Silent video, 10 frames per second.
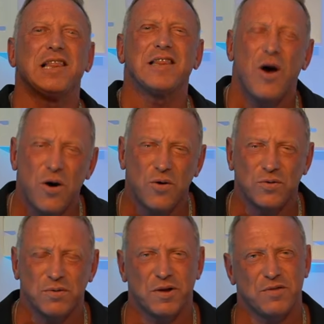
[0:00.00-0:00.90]

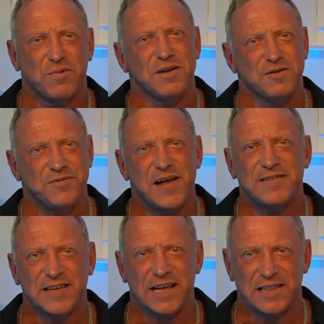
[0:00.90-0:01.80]
alone with what you're
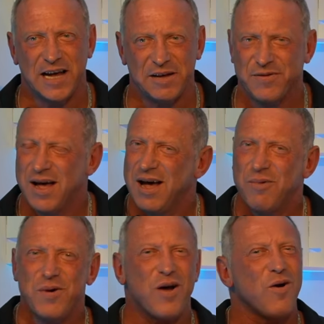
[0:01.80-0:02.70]
facing in life.
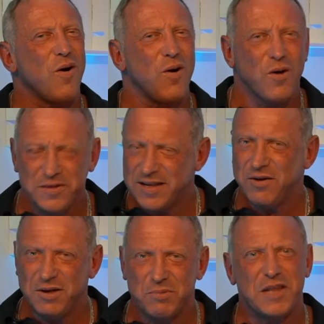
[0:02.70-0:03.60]
We are all
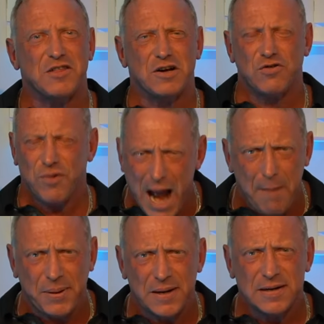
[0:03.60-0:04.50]
dealing with
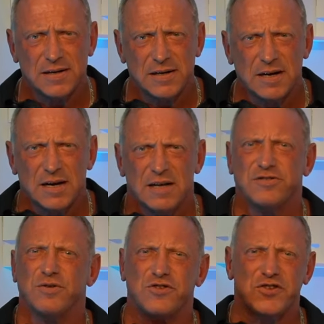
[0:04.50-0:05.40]
crap.
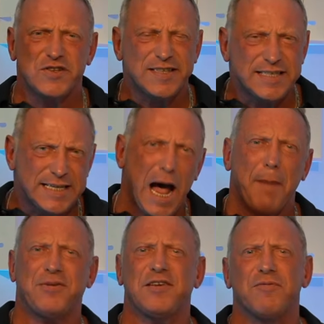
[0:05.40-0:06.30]
So
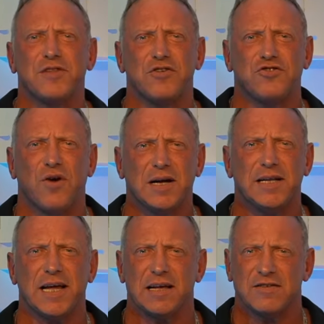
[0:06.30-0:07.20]
stop self
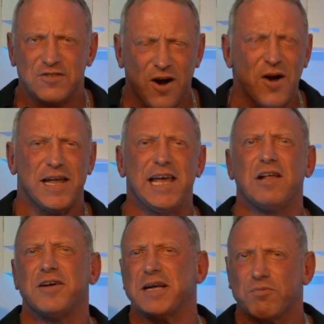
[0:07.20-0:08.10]
destructing, start
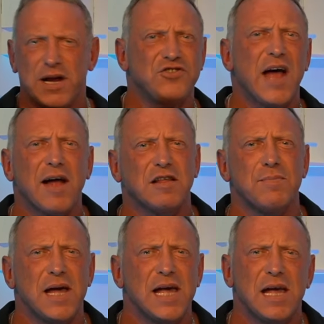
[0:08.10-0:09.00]
healing. Reach out to
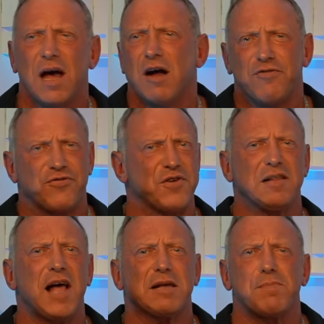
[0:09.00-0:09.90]
me,
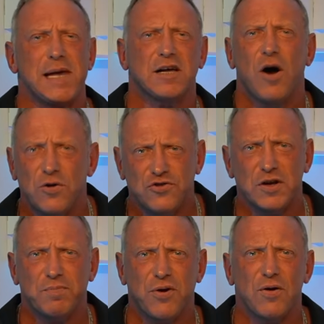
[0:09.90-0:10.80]
Free Like Me
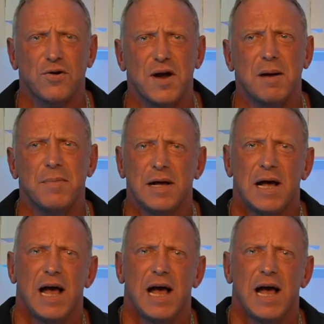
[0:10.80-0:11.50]
coaching program.